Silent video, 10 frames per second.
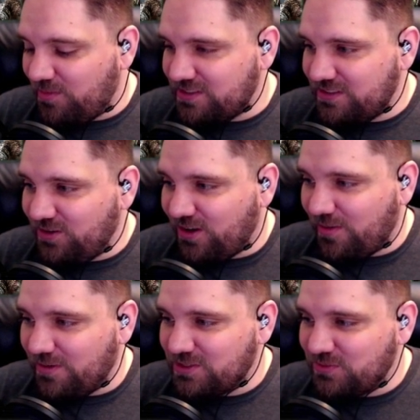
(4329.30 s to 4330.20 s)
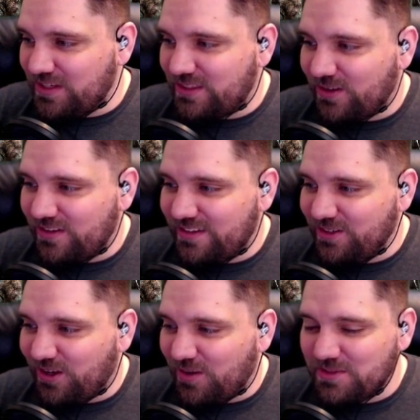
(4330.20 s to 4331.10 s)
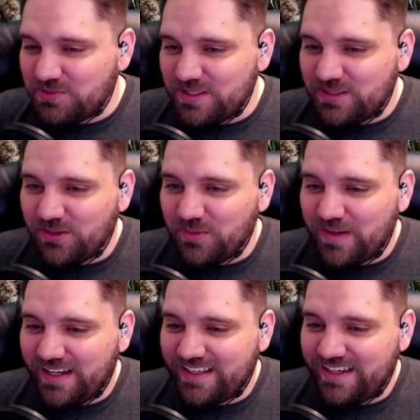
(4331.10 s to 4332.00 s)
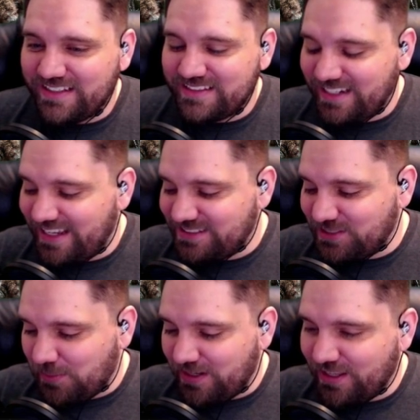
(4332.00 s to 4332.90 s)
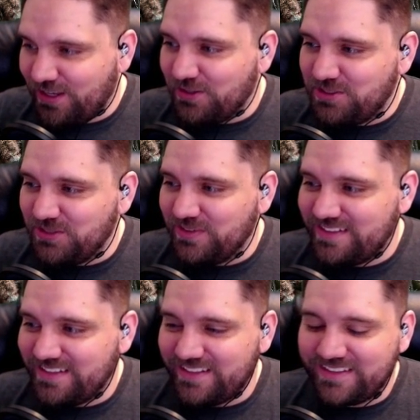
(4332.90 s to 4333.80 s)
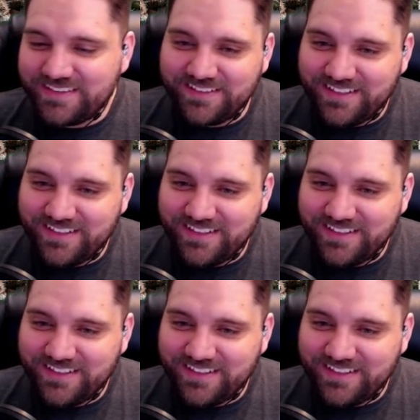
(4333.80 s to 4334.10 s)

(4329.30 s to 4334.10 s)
You almost went the whole podcast, and I'm gonna goat you into this.